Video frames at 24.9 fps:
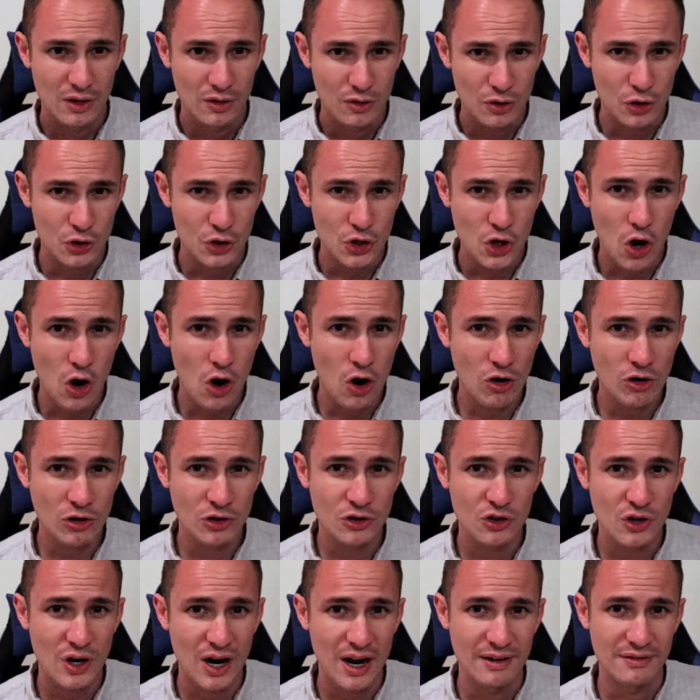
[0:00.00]
the car
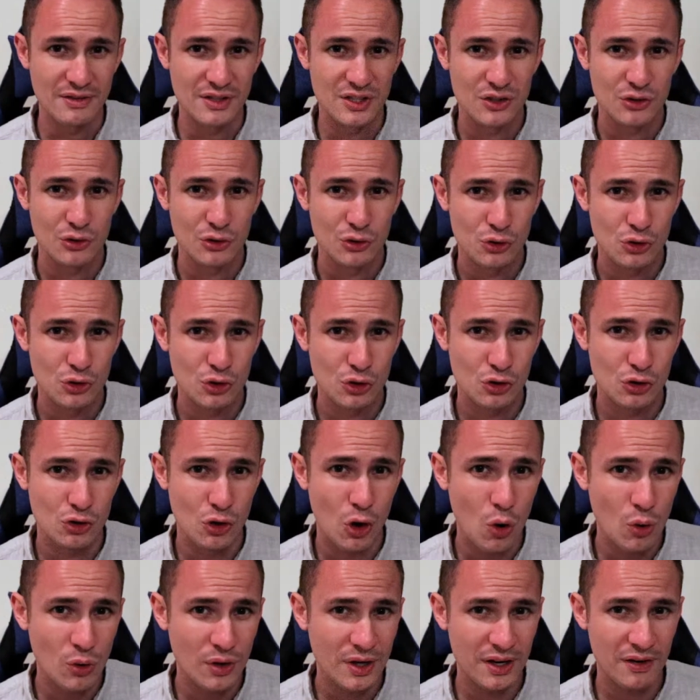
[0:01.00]
drives
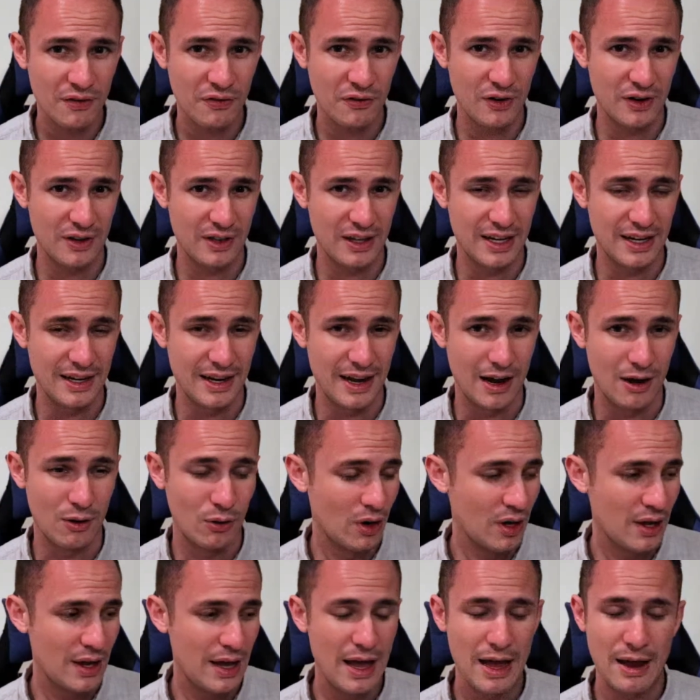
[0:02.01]
so differently now.
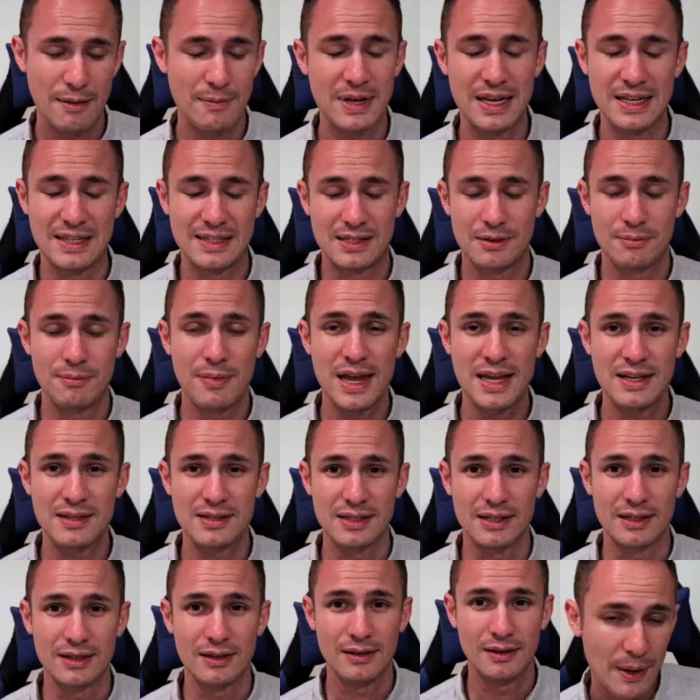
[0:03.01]
I mean, it's
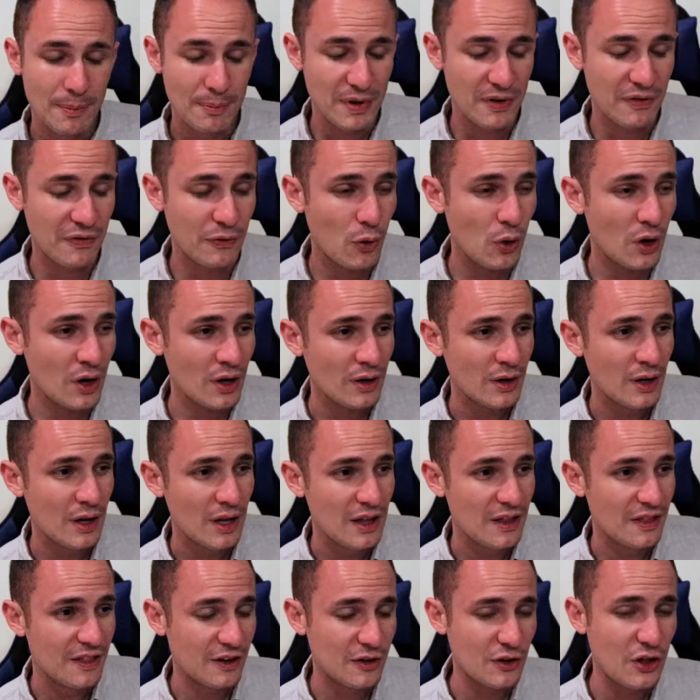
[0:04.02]
amazing. Before,
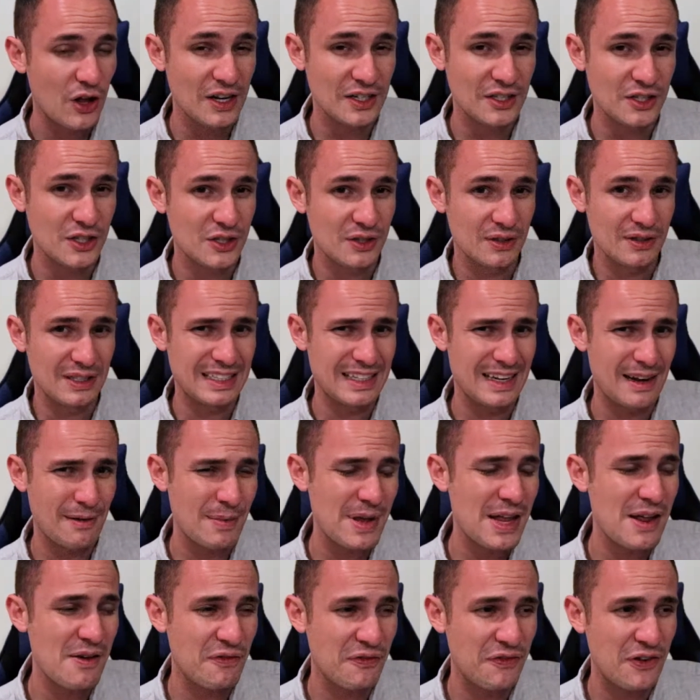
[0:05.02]
the clutch, I
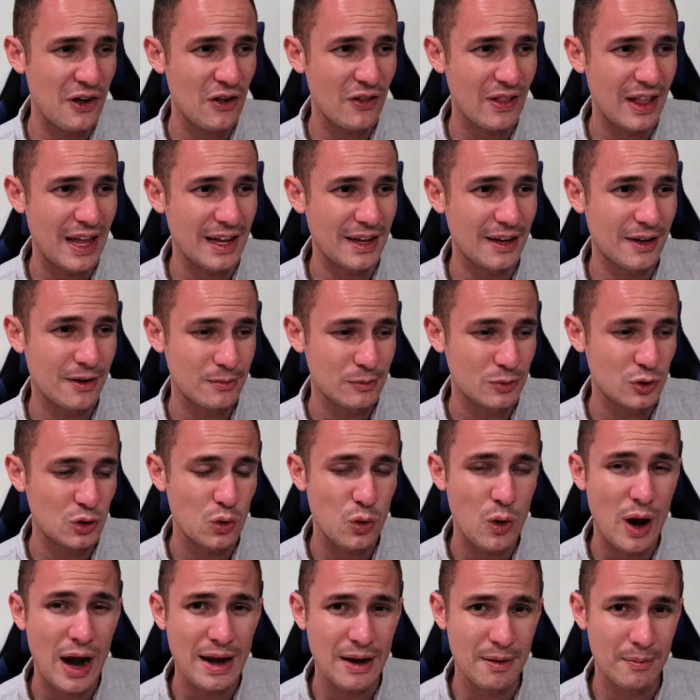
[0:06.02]
mean, it felt like
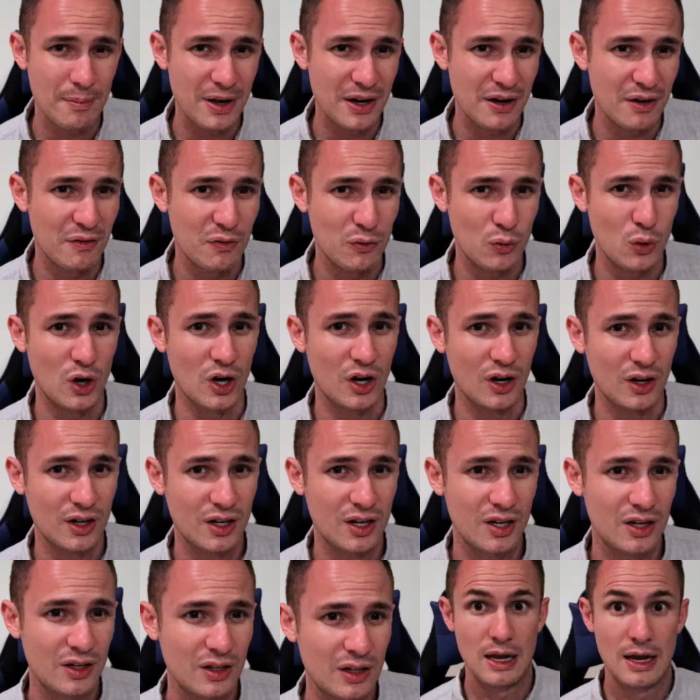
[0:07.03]
quite a bit of work.
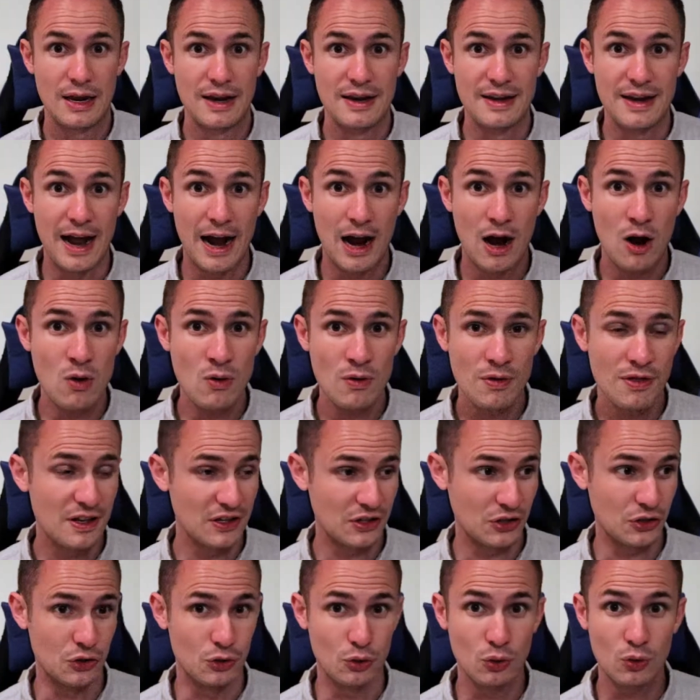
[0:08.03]
Now,
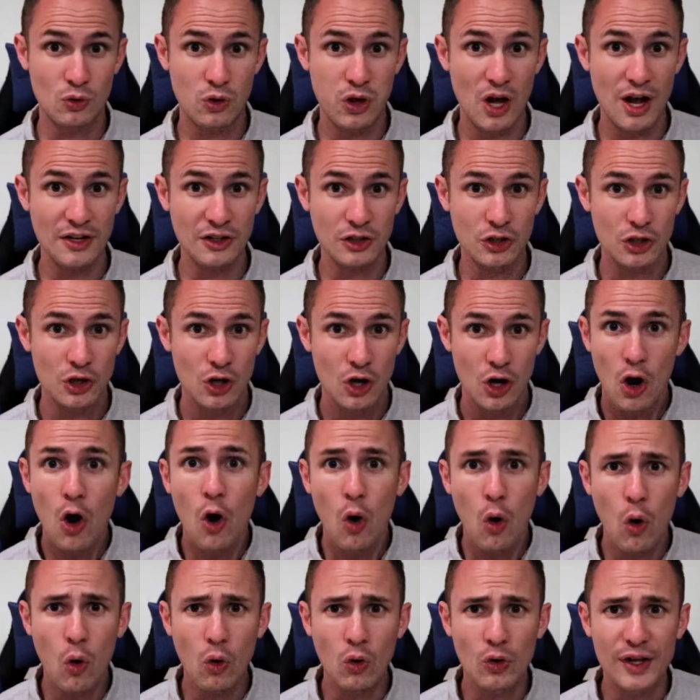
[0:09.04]
this new clutch,
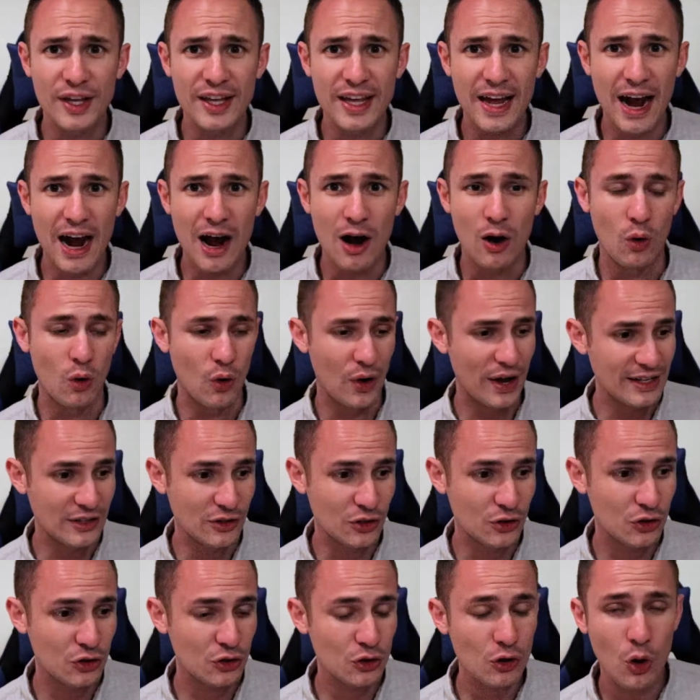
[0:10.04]
holy cow, it's
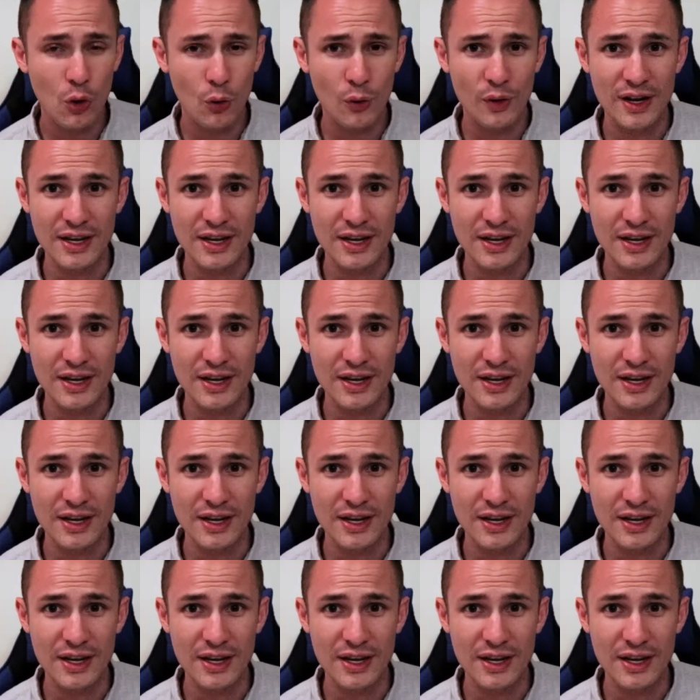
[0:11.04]
so